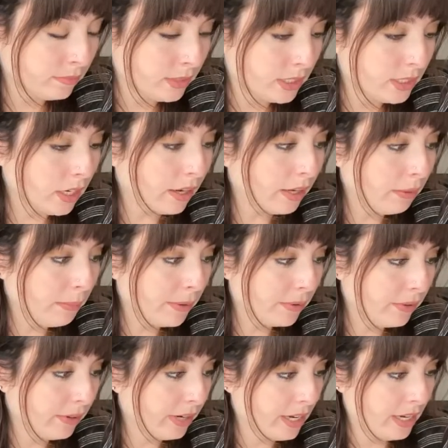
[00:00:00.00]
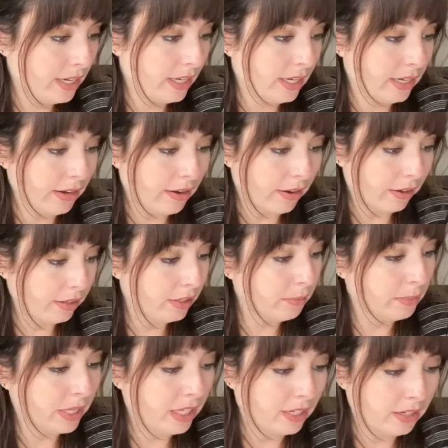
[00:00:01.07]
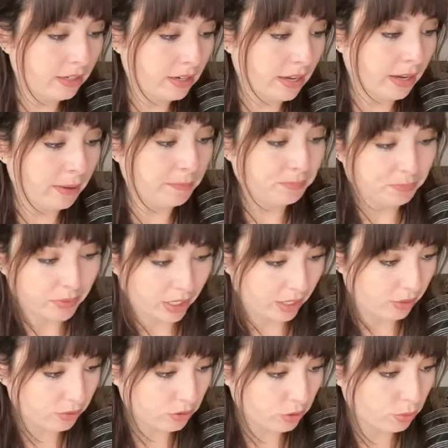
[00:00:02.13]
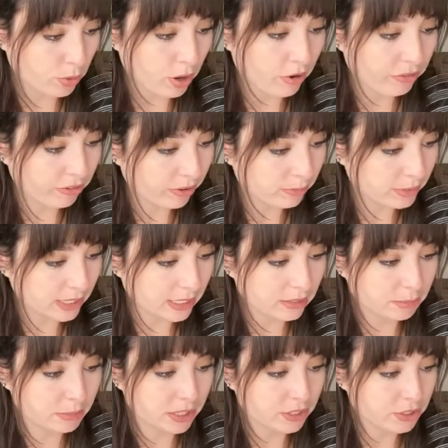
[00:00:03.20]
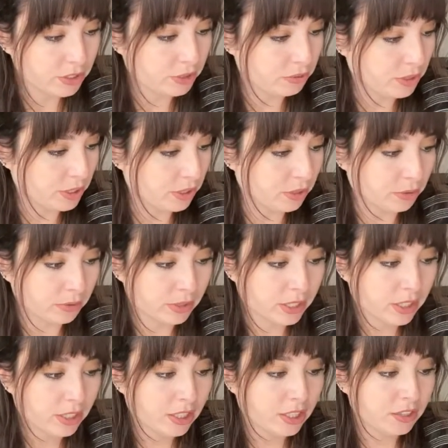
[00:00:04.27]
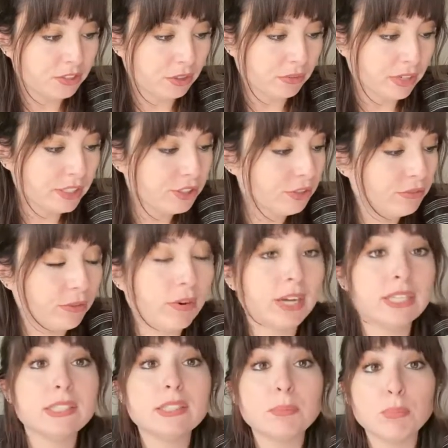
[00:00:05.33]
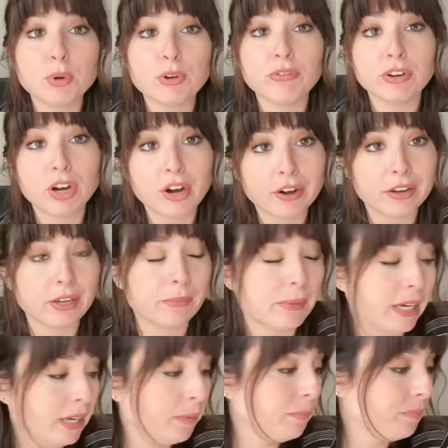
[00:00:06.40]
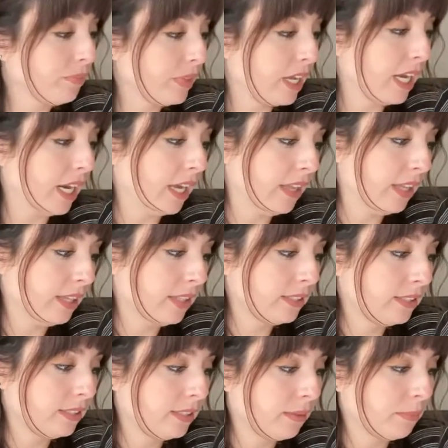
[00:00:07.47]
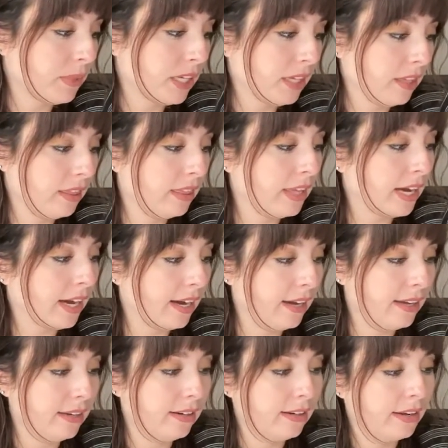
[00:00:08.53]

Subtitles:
talking about creating an argument, I use a quote from Desmond Tutu: "Don't raise your voice, improve your argument." And I think this is something that